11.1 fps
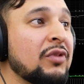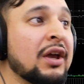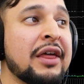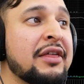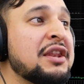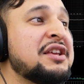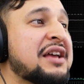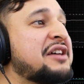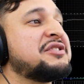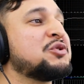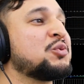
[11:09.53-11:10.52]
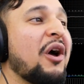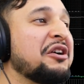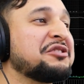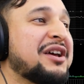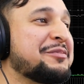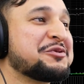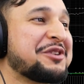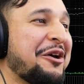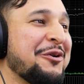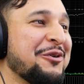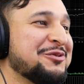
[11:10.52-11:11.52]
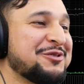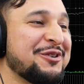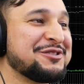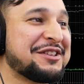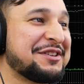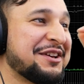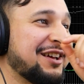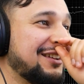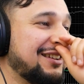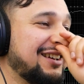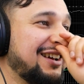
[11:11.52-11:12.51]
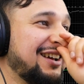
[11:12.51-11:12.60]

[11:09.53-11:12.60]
And then he has these raga type of songs at the end.